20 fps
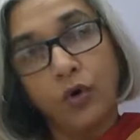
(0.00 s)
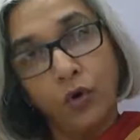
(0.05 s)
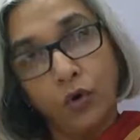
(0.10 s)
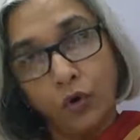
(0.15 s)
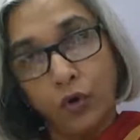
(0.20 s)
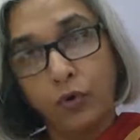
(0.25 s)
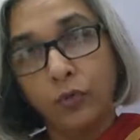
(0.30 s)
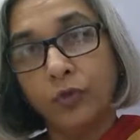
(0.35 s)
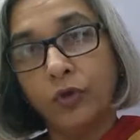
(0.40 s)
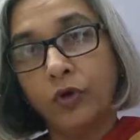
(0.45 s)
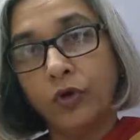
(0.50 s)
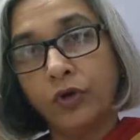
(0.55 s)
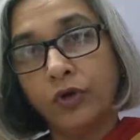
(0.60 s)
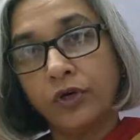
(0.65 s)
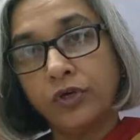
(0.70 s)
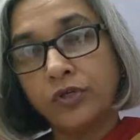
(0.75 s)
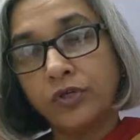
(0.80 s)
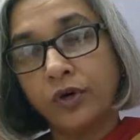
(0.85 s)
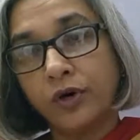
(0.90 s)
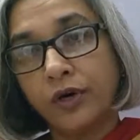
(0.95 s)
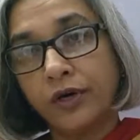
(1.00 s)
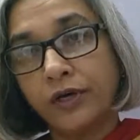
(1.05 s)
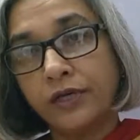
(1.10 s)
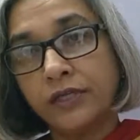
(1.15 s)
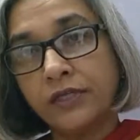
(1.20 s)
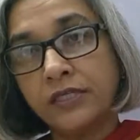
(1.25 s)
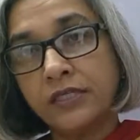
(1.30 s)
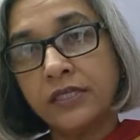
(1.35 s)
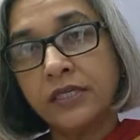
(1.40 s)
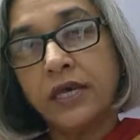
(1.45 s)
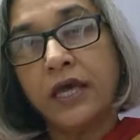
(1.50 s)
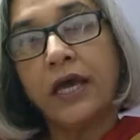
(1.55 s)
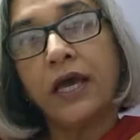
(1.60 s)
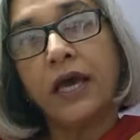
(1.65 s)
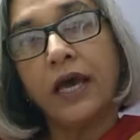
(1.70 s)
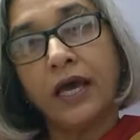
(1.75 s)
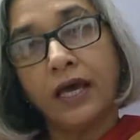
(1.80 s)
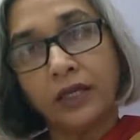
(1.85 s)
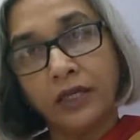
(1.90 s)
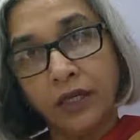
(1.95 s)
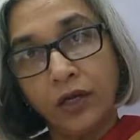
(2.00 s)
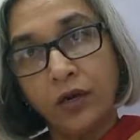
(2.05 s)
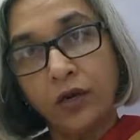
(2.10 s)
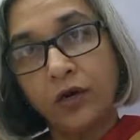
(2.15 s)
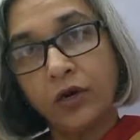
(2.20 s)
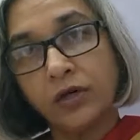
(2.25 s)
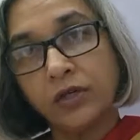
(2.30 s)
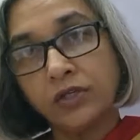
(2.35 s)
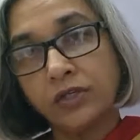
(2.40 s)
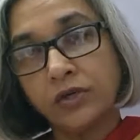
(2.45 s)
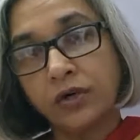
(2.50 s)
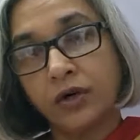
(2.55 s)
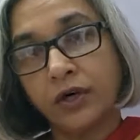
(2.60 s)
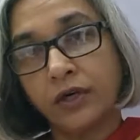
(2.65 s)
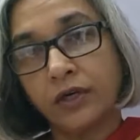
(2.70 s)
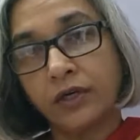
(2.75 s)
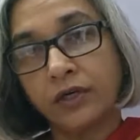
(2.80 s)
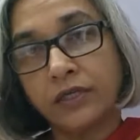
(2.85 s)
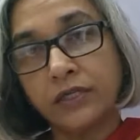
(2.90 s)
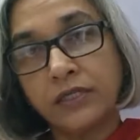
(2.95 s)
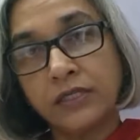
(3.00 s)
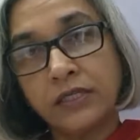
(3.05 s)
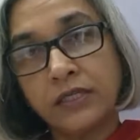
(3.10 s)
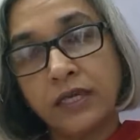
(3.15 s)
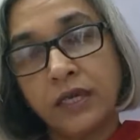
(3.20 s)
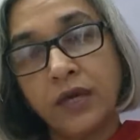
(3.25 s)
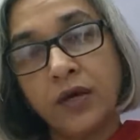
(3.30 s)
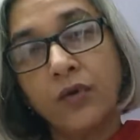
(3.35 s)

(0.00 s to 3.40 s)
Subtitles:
homologous organs, analogous organs,